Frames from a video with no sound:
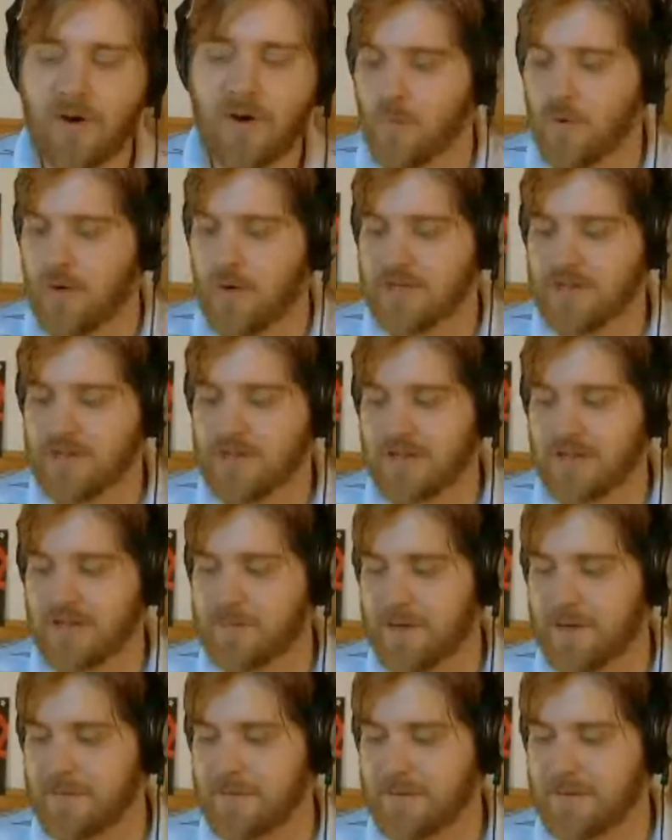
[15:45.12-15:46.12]
hurt watching
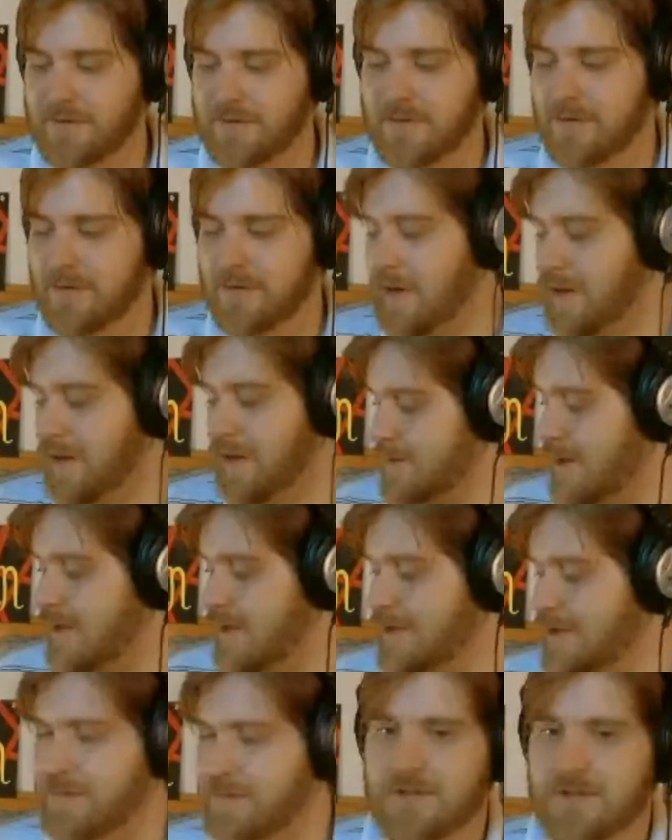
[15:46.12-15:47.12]
Expendables two. That's,
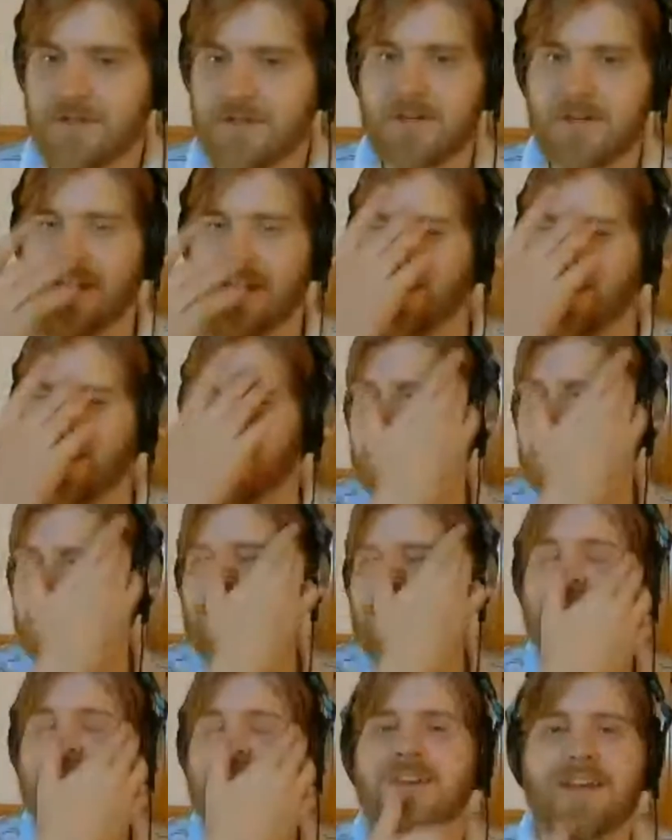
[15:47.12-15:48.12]
that's for sure. It
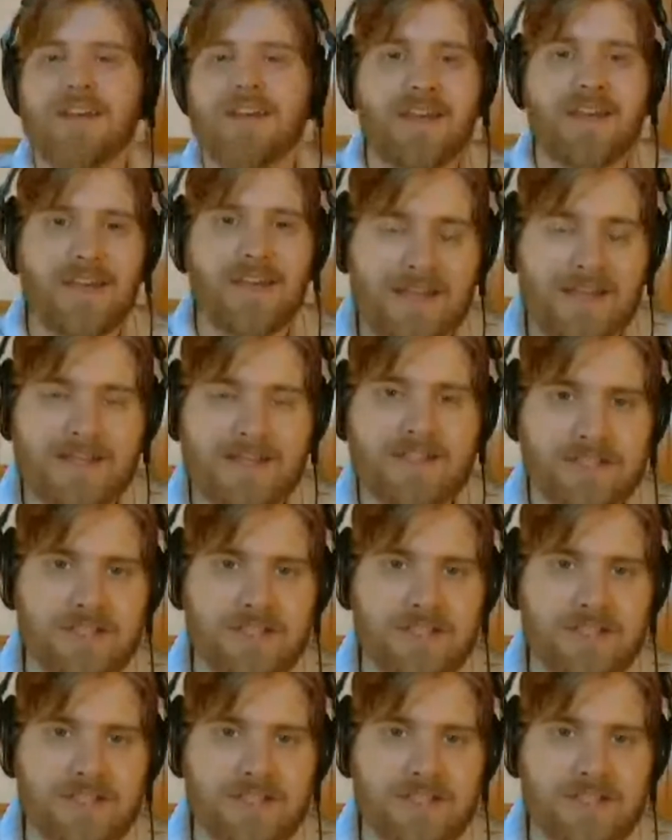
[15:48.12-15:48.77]
really... It